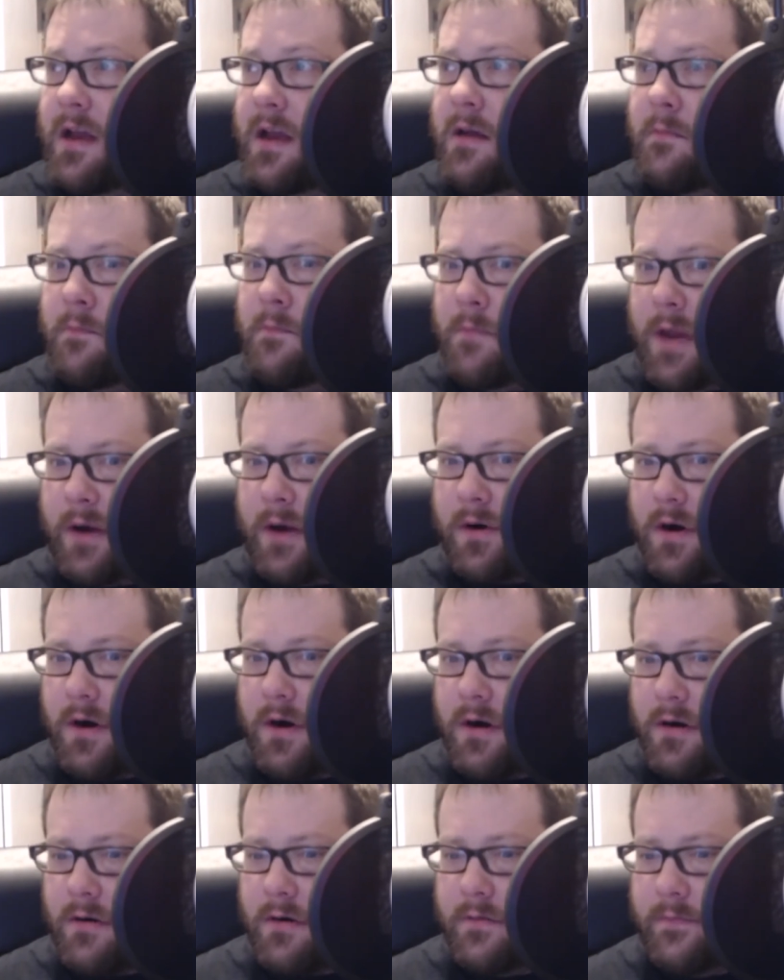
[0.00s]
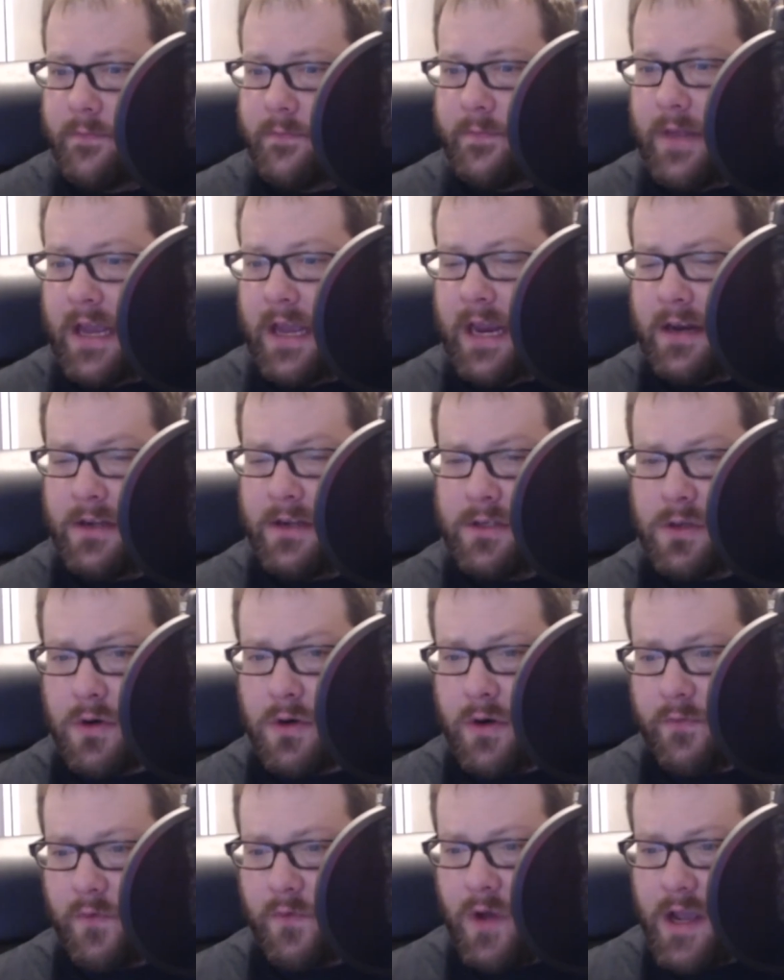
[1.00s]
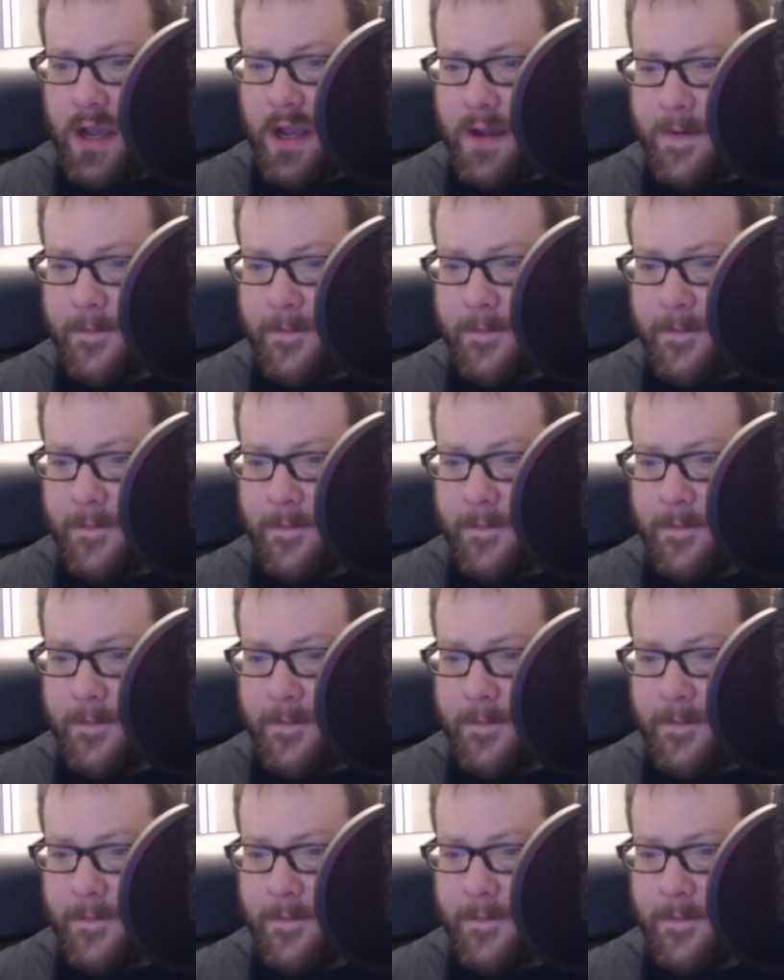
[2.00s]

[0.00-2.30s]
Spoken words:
mirror in a sort of way.